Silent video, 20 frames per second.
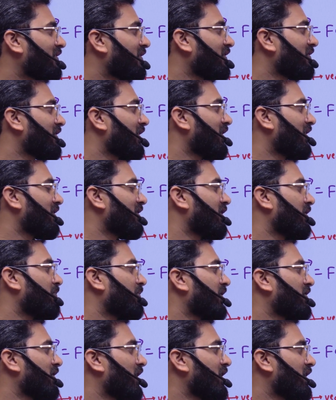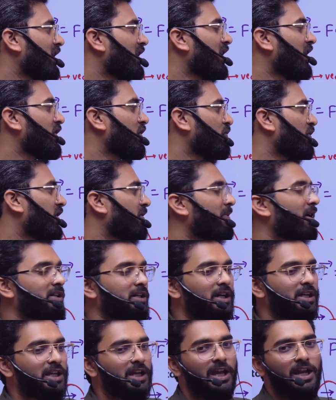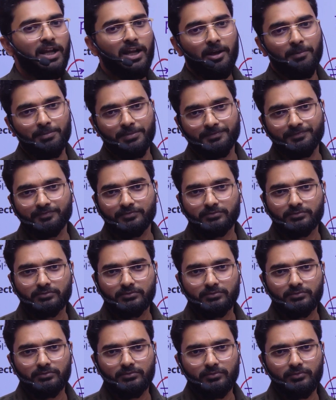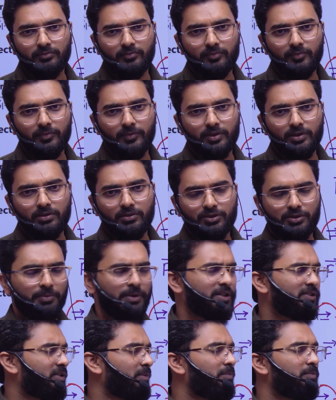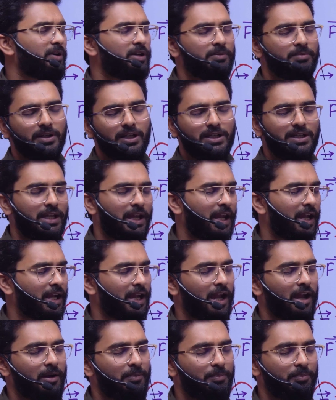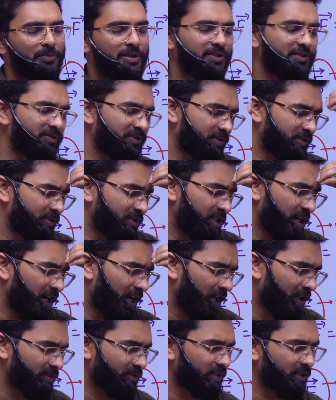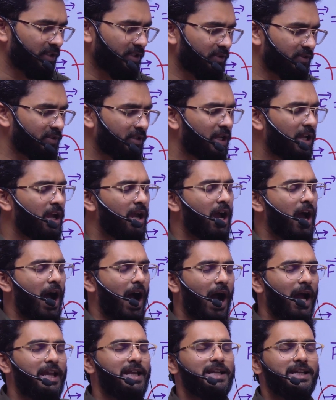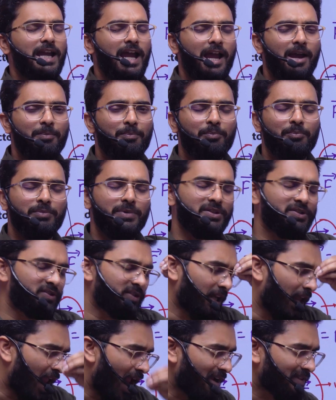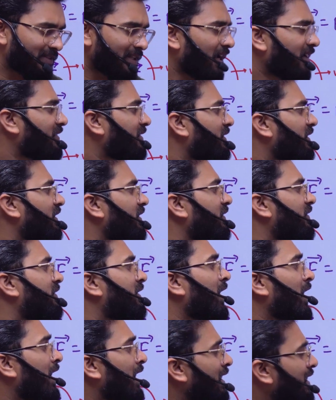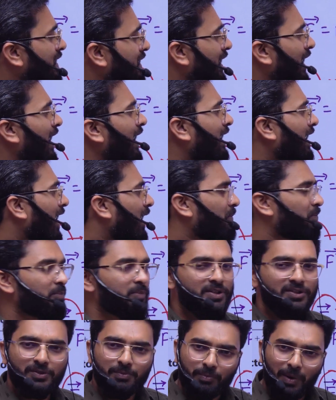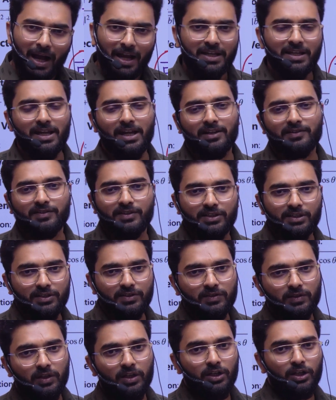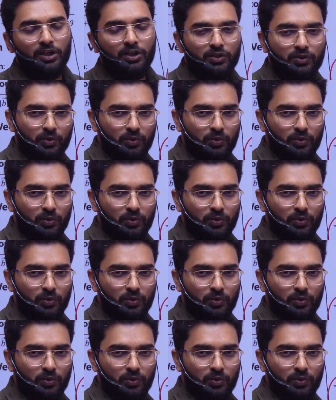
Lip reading: it is represented a unit vector k cap. Very simple way. K cap means z-axis, I cap means x-axis, j cap means y-axis. So